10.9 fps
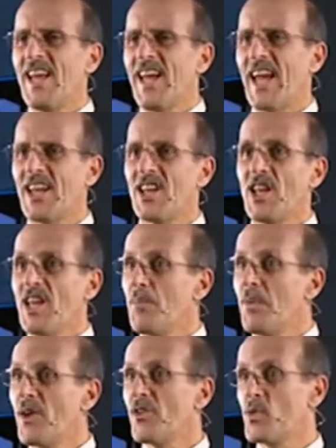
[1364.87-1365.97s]
And he
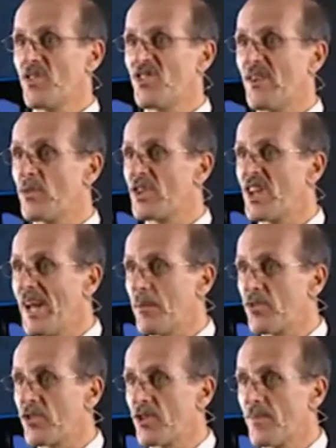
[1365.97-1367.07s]
appeared to her several
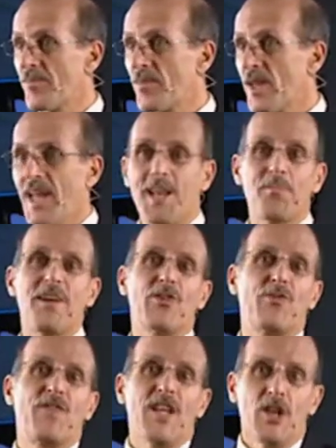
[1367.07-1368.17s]
times. And it made her
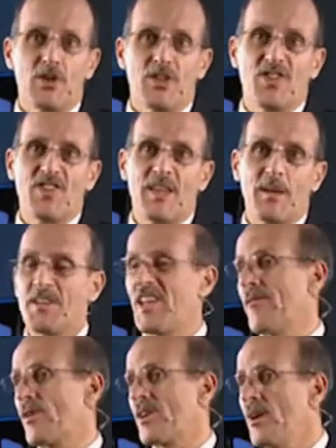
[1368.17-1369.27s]
feel good to see him. It
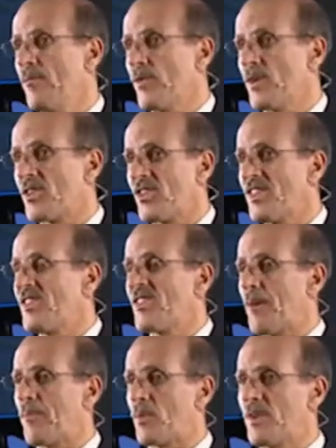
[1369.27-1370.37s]
gave her comfort to see this
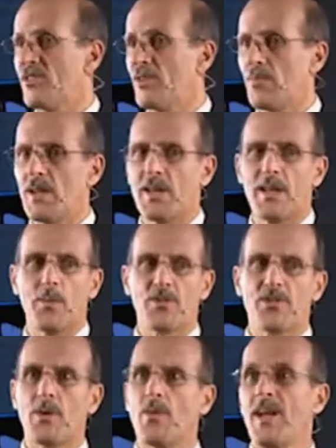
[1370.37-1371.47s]
apparition, but it was
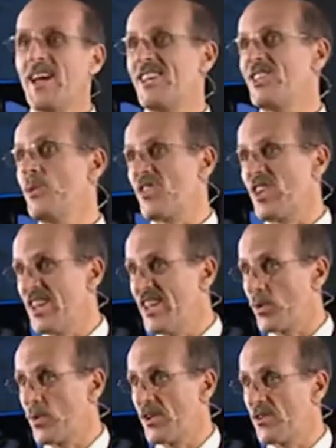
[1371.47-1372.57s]
so, and she was a
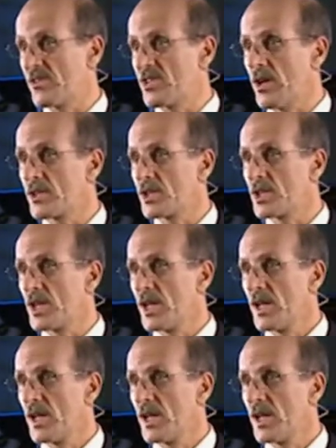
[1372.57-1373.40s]
leader in her church.